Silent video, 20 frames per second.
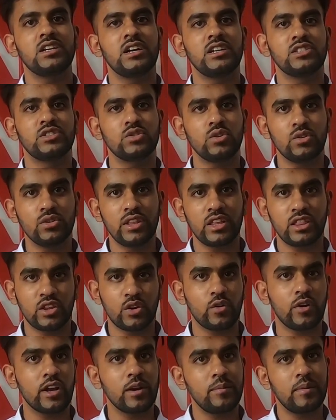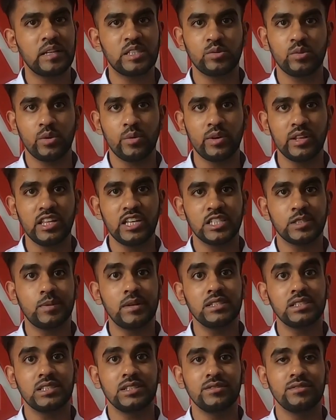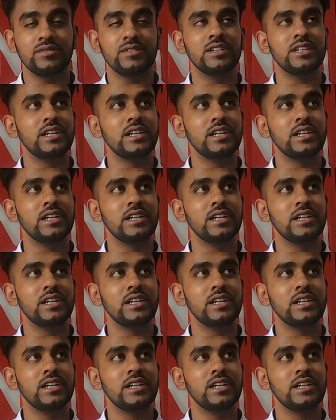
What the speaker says: I saw that the cricket bats were really expensive.